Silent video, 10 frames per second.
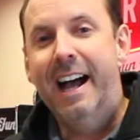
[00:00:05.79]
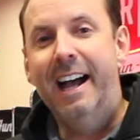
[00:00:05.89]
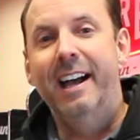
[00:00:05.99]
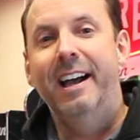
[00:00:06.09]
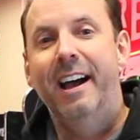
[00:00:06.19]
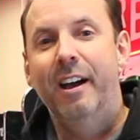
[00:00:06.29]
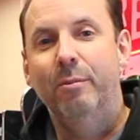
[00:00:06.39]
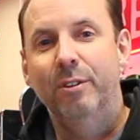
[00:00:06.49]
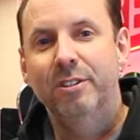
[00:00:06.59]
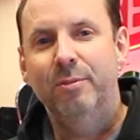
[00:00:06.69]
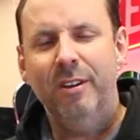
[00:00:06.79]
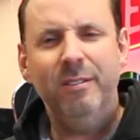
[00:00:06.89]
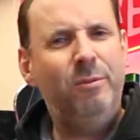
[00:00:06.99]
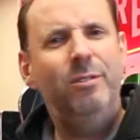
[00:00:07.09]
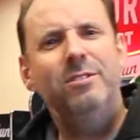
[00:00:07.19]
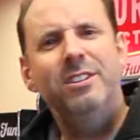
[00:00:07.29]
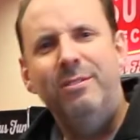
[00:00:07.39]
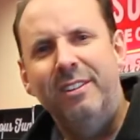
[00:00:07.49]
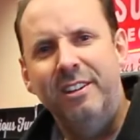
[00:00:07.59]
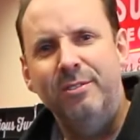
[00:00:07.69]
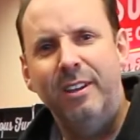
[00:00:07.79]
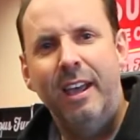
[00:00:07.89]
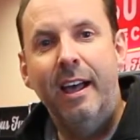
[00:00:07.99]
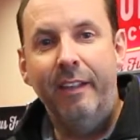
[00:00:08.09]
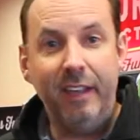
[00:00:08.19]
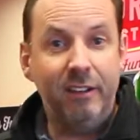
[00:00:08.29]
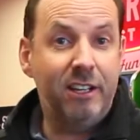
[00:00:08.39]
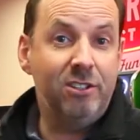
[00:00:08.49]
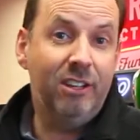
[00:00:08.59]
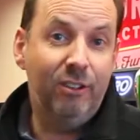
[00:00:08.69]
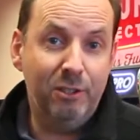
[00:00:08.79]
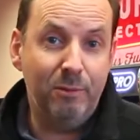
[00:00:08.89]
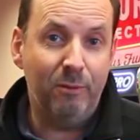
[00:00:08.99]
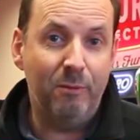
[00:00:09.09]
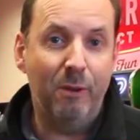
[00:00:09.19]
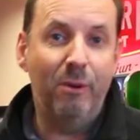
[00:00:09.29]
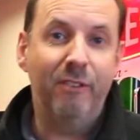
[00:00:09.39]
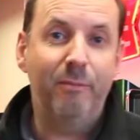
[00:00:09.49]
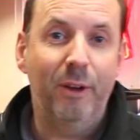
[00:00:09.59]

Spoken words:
What was I doing last week? I think I was actually at hospital with my wife.